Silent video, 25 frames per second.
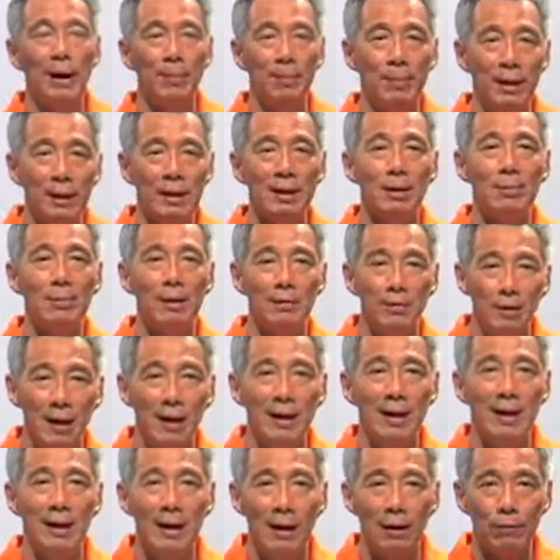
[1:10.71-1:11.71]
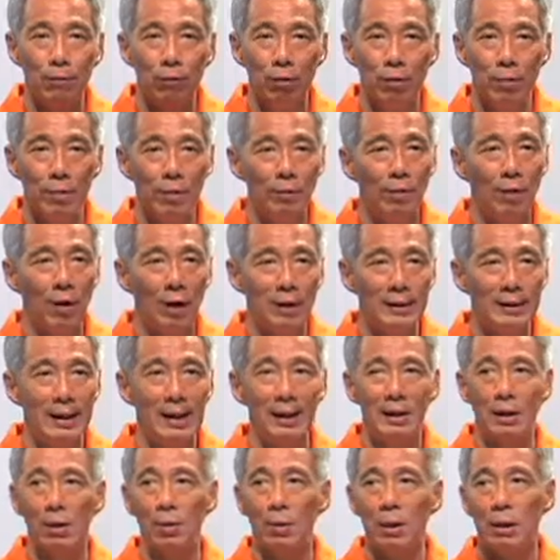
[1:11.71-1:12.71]
I better be very careful before I
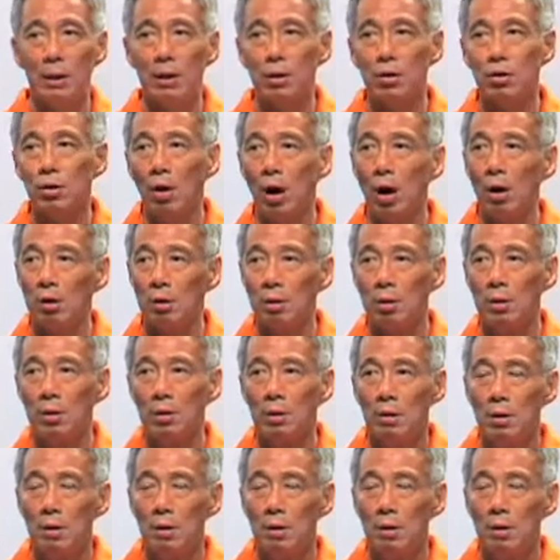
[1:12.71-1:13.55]
take the workers on.